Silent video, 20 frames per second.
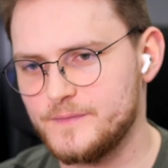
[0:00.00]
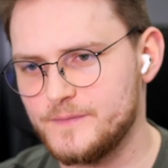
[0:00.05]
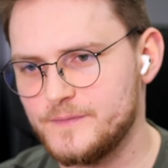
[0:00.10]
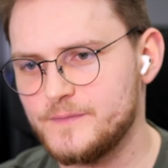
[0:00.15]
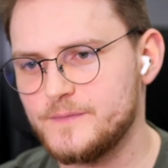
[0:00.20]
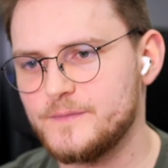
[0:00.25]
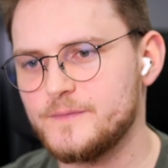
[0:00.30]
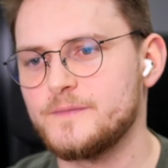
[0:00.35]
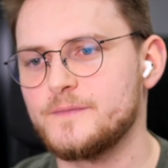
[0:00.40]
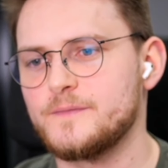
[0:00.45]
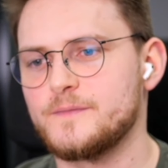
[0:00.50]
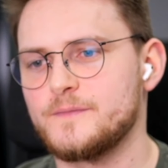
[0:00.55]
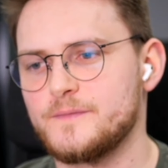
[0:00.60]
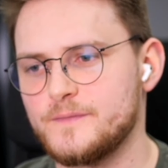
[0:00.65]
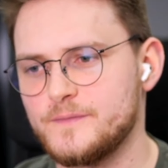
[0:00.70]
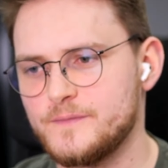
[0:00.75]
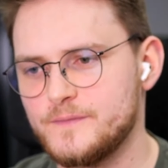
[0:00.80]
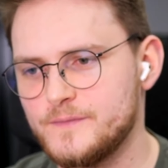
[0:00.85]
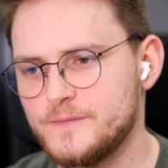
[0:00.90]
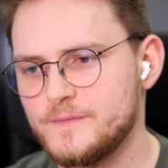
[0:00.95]

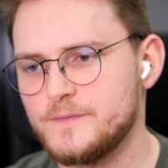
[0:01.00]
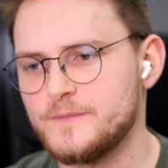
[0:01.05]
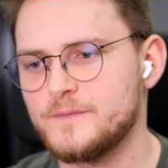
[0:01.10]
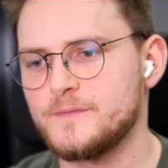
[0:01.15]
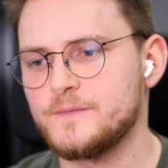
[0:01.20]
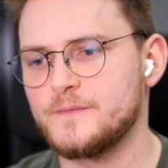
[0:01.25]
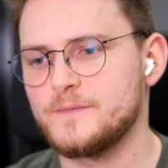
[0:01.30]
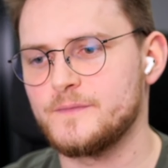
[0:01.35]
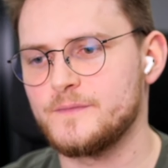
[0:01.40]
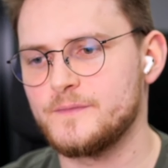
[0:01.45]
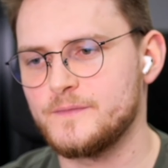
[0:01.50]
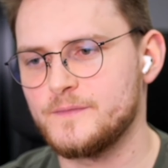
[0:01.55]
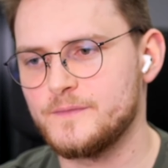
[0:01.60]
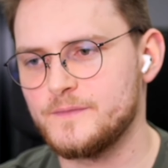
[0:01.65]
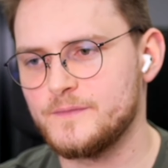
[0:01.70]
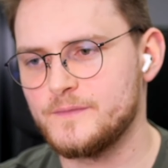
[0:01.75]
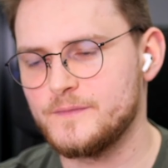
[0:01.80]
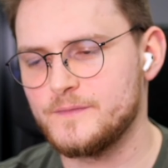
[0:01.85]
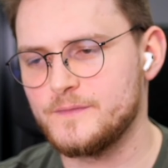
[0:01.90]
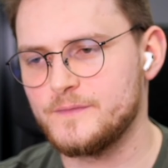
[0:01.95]

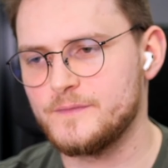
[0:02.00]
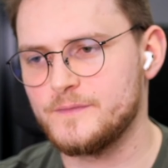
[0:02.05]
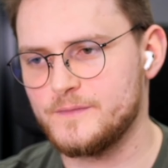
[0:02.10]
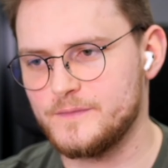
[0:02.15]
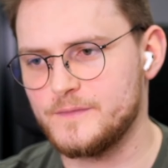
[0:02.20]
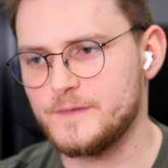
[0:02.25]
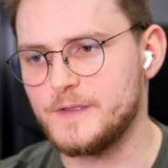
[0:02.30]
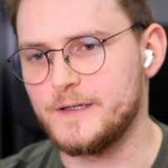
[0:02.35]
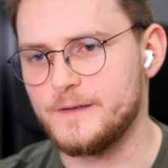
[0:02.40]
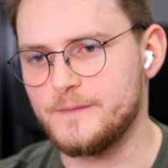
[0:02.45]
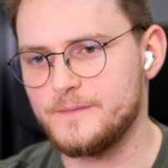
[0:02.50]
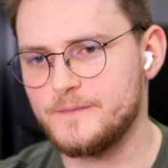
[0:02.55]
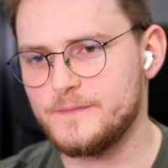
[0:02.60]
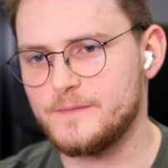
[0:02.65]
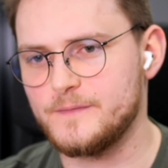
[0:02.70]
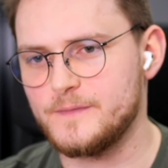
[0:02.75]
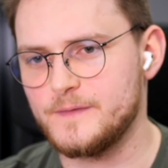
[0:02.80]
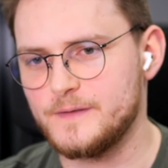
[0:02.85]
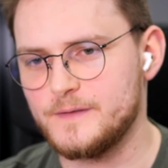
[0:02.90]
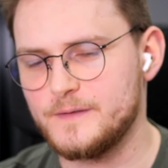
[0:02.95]

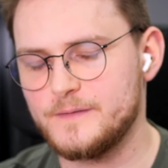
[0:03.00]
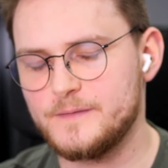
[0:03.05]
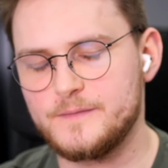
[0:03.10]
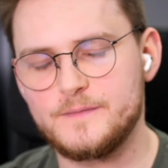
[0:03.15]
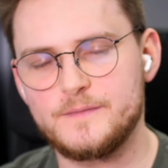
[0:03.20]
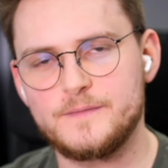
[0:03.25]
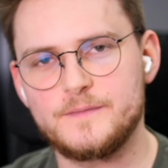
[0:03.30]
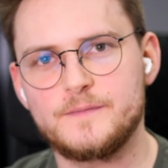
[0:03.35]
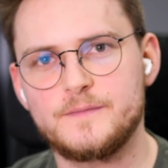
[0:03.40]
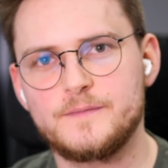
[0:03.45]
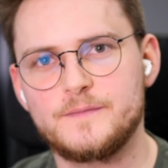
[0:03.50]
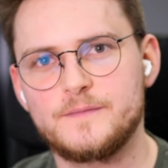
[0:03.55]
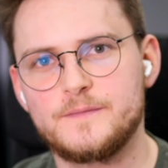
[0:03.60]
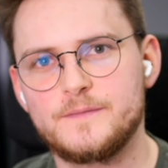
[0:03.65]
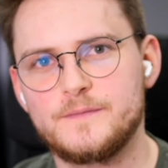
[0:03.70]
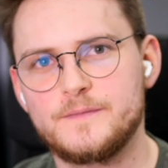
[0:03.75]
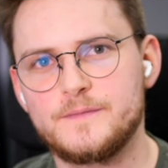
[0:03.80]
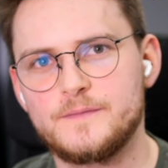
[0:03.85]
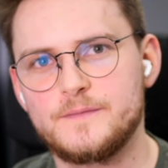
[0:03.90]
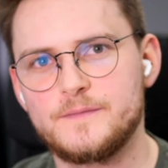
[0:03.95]

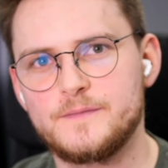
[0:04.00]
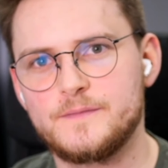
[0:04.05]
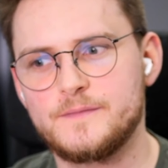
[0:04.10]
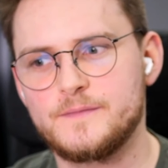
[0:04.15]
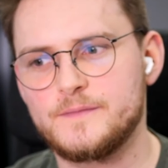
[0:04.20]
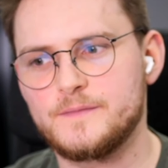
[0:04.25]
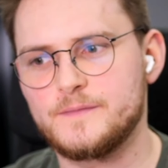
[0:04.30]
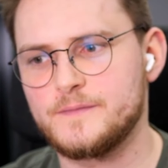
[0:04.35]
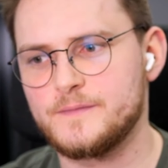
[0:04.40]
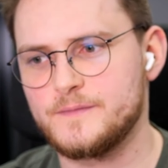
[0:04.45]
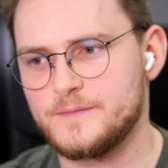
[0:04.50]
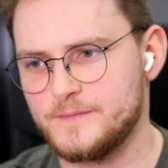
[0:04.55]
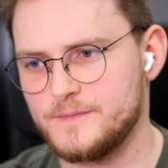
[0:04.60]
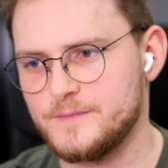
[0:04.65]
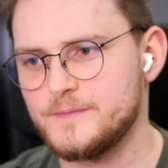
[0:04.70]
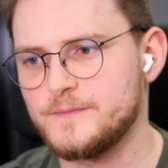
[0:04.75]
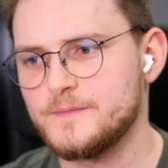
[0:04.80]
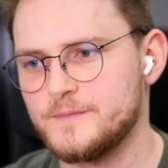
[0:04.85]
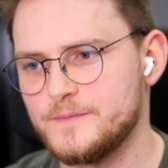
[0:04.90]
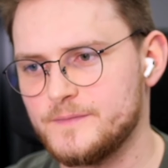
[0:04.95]

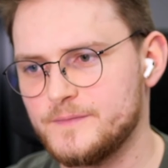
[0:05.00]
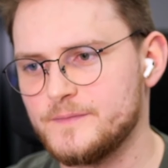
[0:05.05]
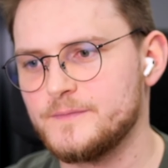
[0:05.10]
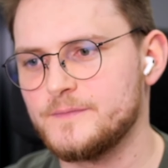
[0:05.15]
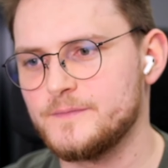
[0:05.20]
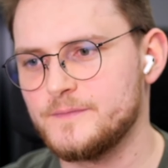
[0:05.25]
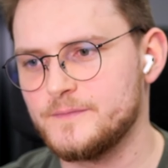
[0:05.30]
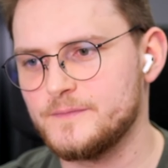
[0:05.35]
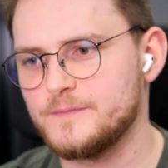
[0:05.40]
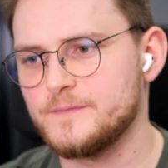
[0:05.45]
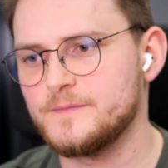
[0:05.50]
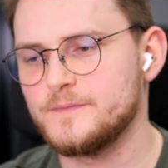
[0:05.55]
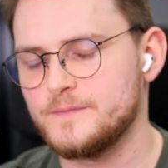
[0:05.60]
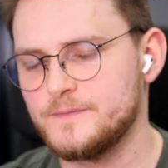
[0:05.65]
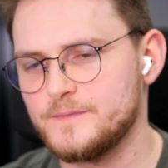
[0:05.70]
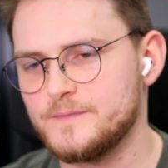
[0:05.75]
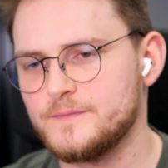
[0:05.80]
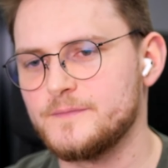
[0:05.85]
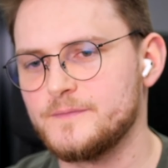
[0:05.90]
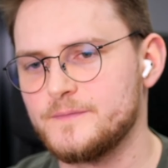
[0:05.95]

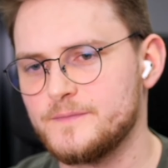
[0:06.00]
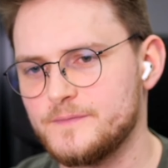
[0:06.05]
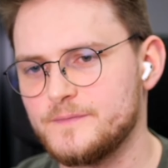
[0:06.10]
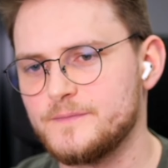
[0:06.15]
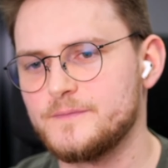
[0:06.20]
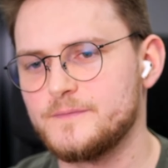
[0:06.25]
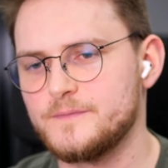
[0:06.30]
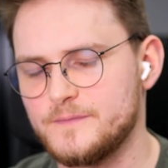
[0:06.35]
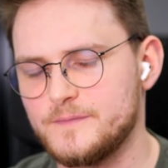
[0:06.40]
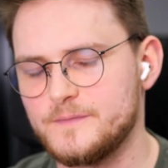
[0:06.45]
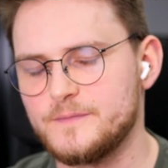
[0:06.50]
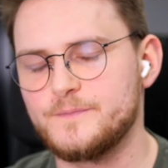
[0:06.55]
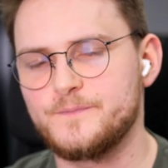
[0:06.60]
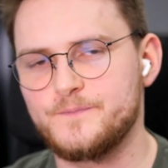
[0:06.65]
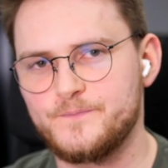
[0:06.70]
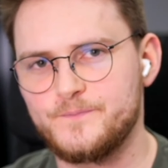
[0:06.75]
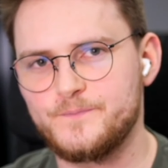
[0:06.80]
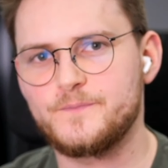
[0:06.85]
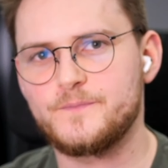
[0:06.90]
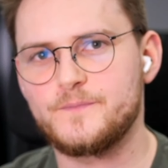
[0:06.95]

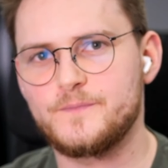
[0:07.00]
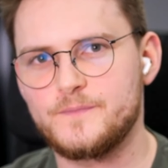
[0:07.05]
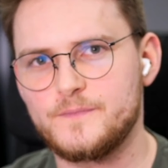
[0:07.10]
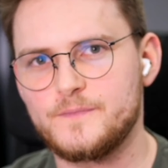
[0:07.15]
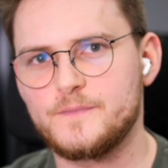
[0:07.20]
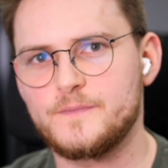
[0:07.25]
[no speech]